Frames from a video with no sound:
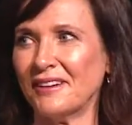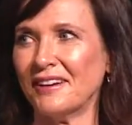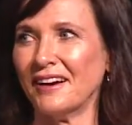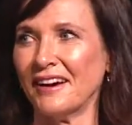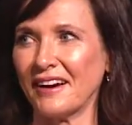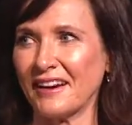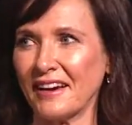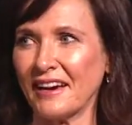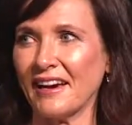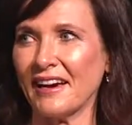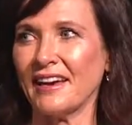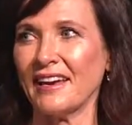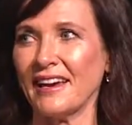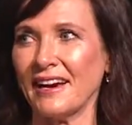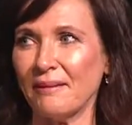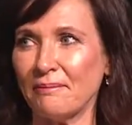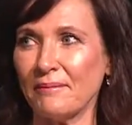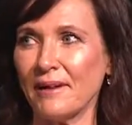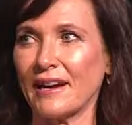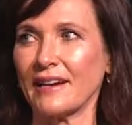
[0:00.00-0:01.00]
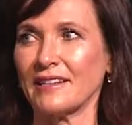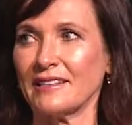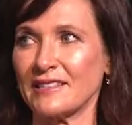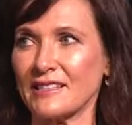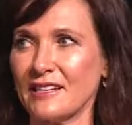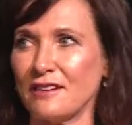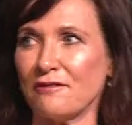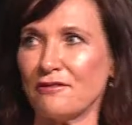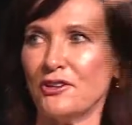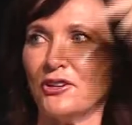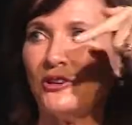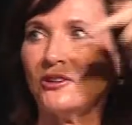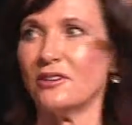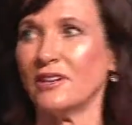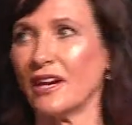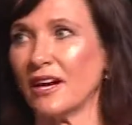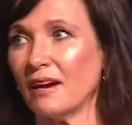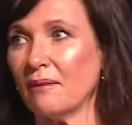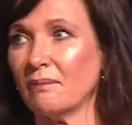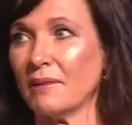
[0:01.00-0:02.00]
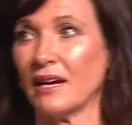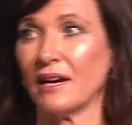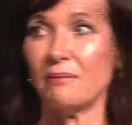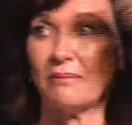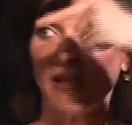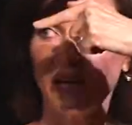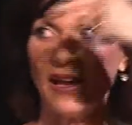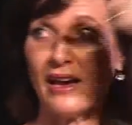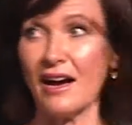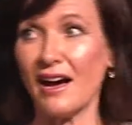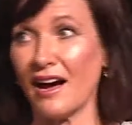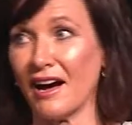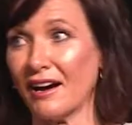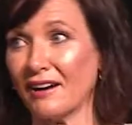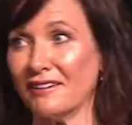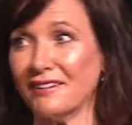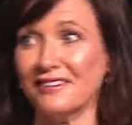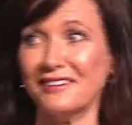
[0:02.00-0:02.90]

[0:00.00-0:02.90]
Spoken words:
Okay, yep, I can see a few. Yep, they are.